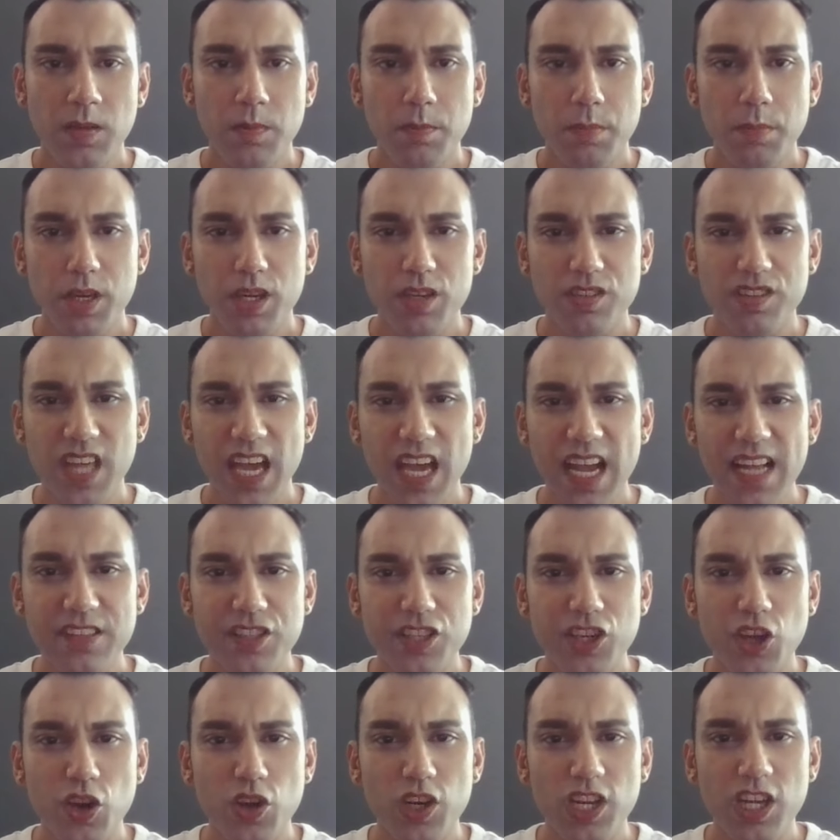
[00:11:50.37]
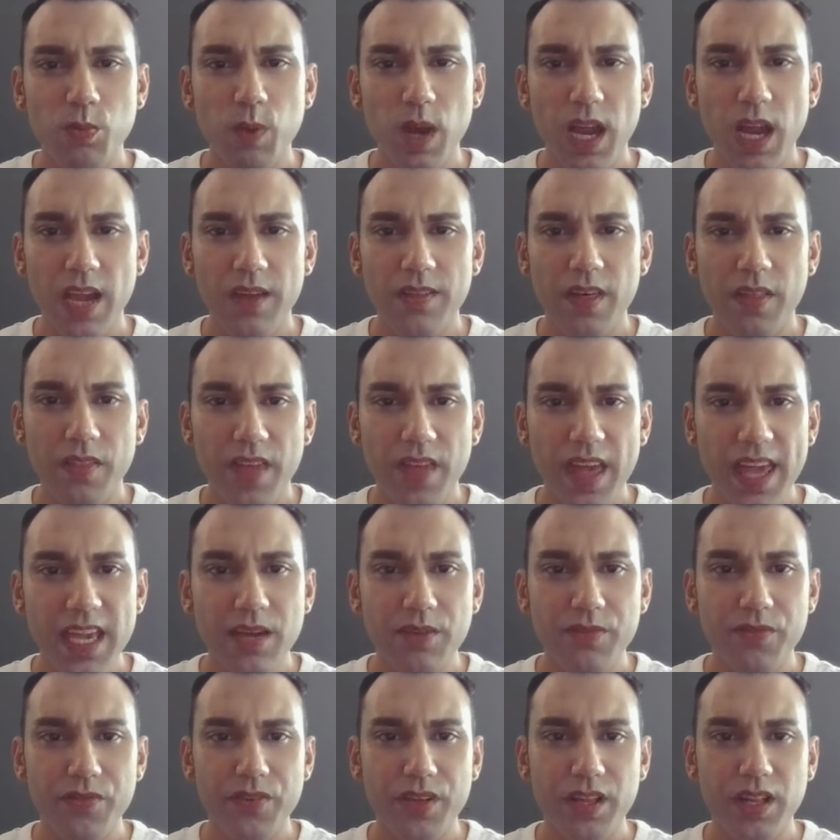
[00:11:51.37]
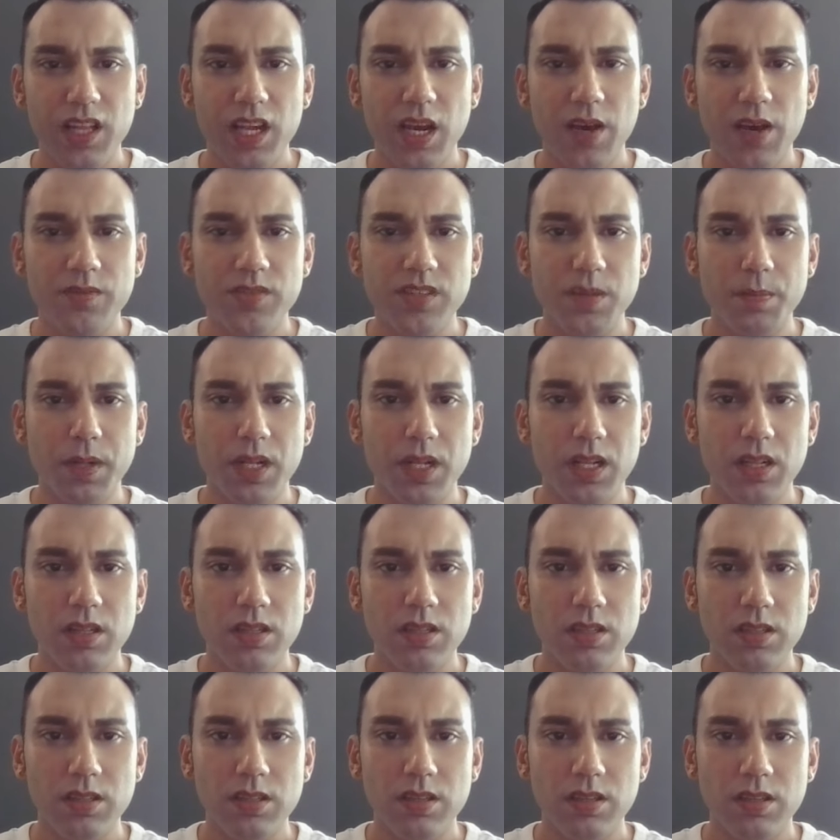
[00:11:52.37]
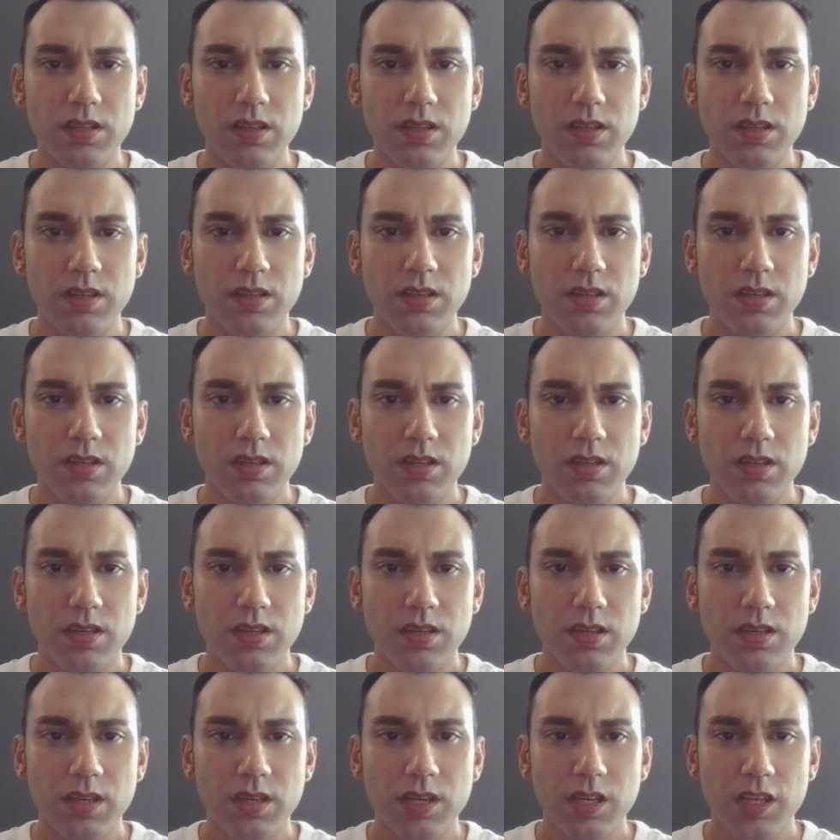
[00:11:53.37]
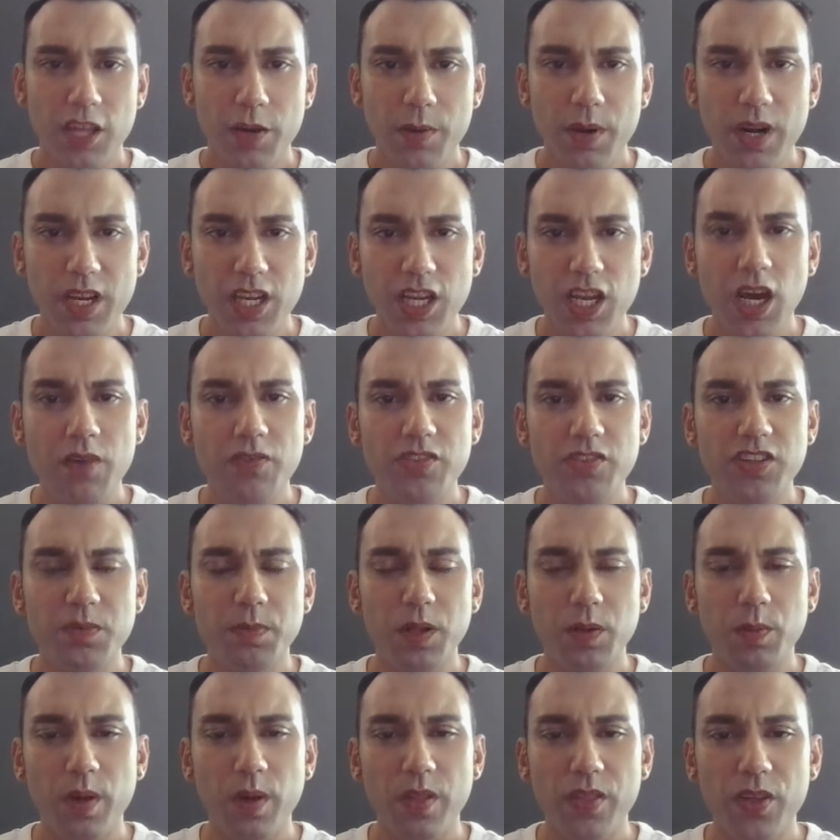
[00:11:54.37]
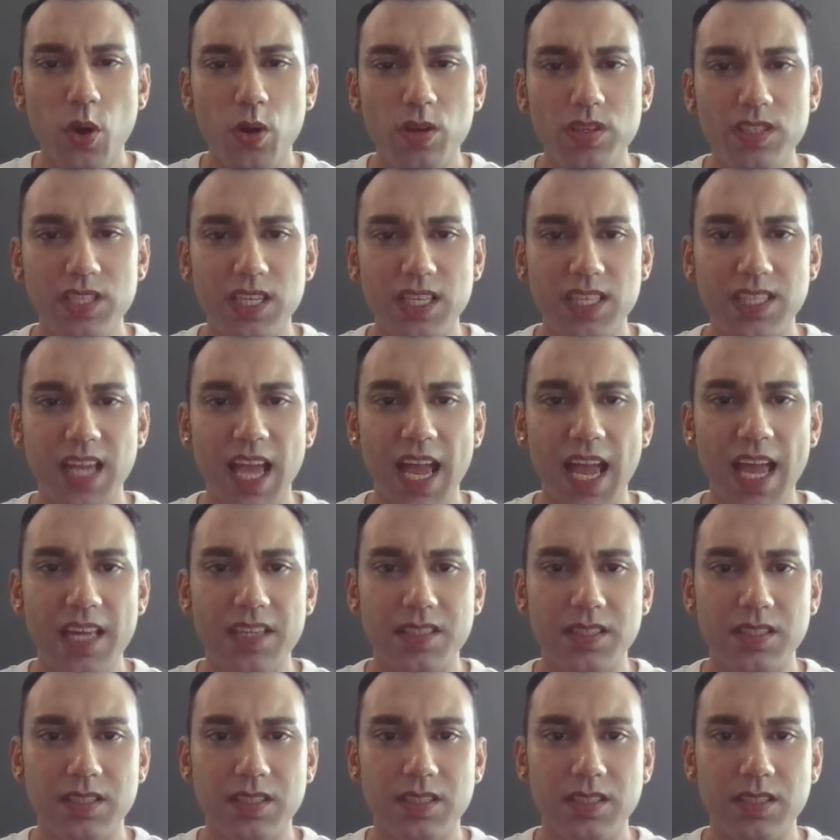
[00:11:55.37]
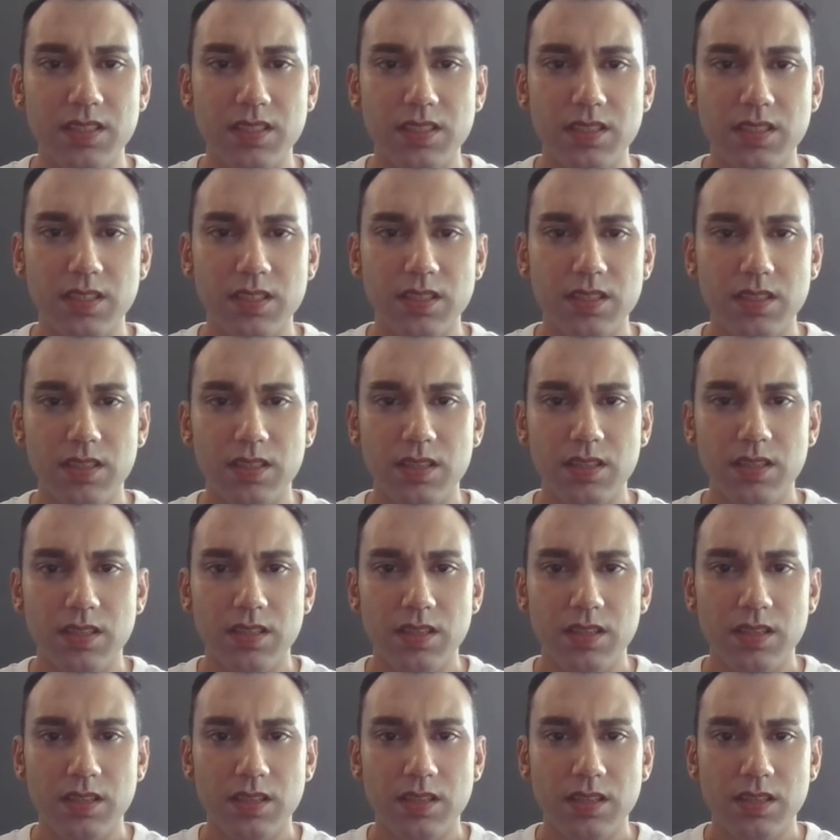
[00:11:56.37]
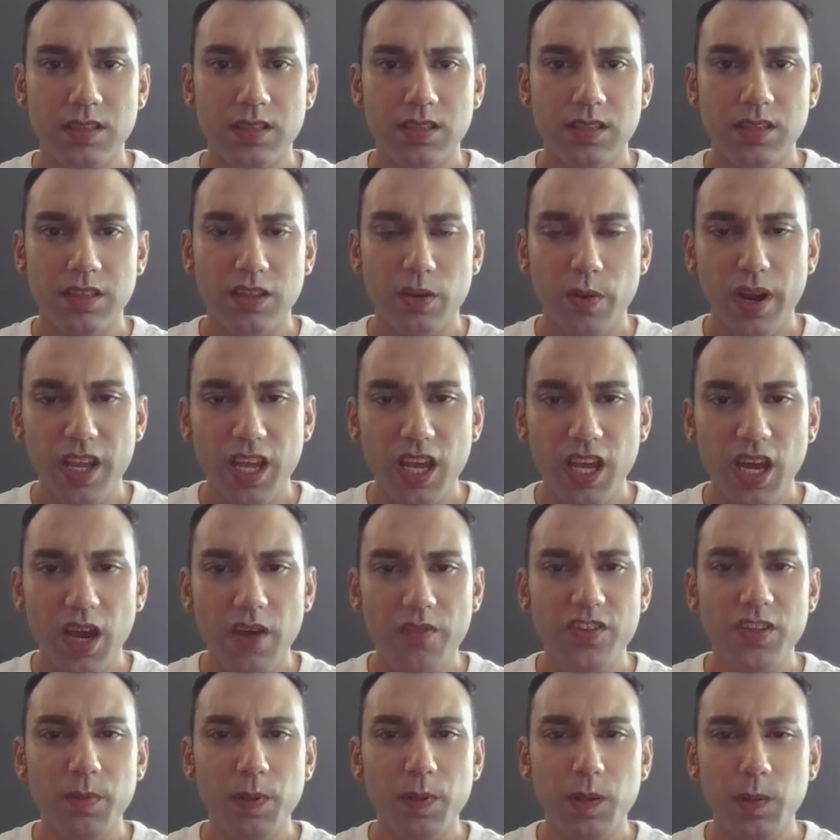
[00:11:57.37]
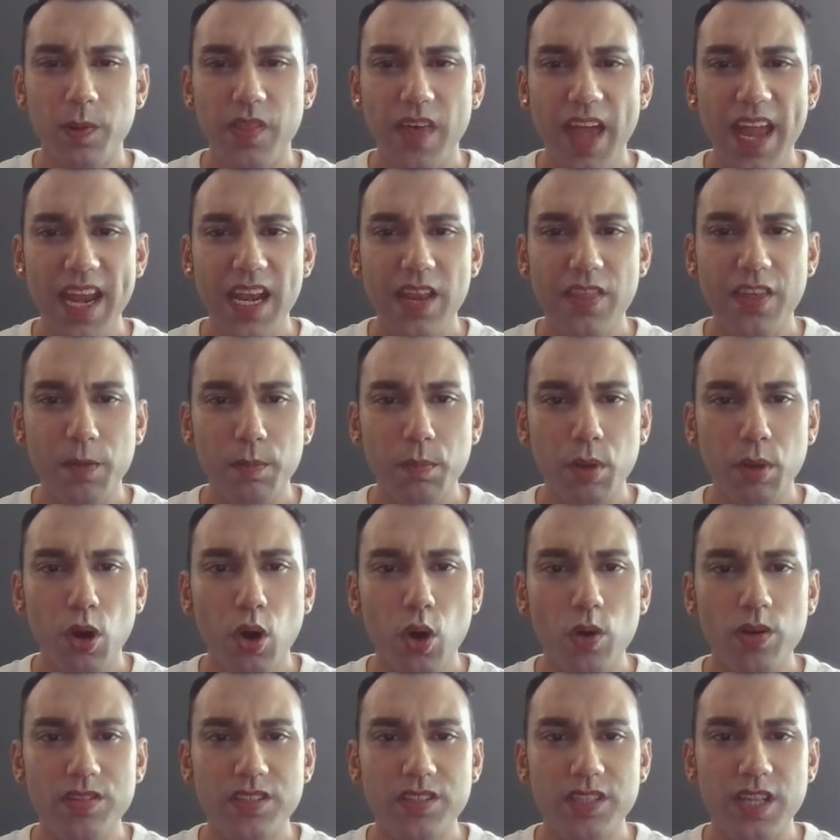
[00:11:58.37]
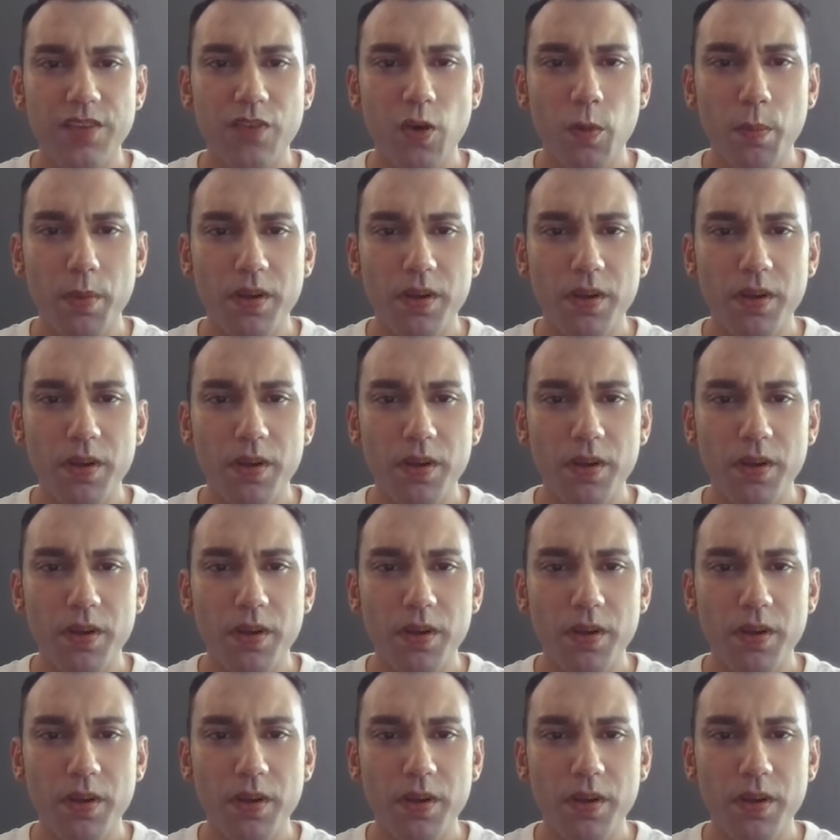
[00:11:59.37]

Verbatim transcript: because that's the only way that they can feel comfortable. They're uncomfortable with your success. They're uncomfortable with anything positive or